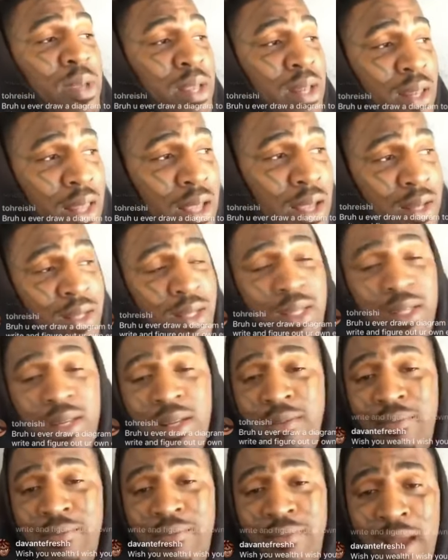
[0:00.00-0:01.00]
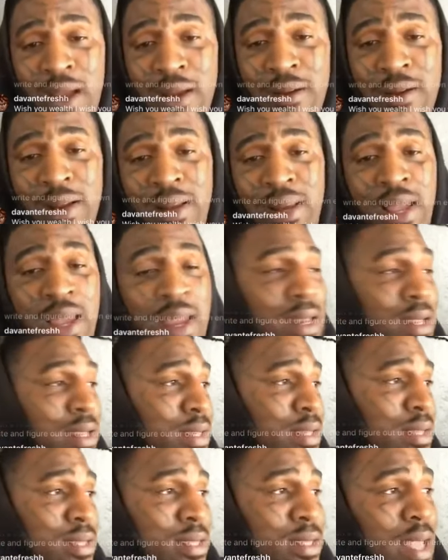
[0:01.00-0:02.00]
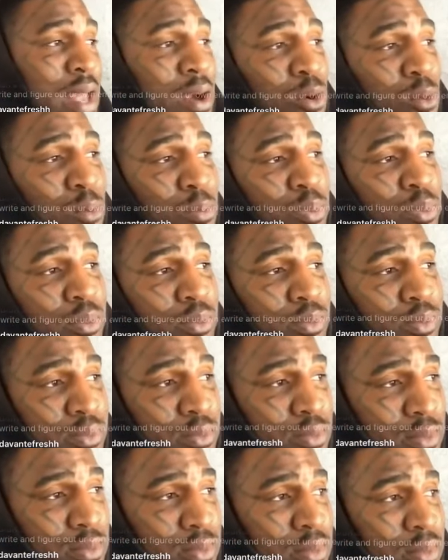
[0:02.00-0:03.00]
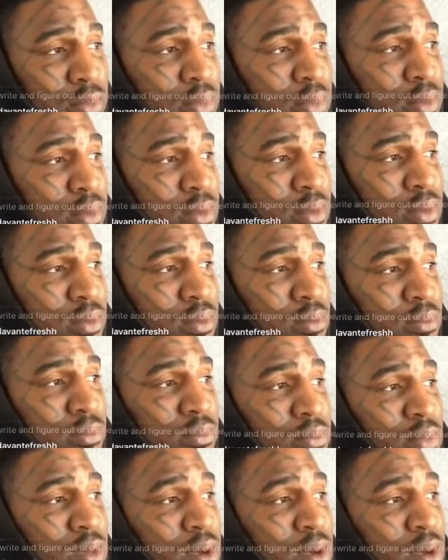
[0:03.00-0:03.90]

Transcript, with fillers: let shit marinate in the scalp. My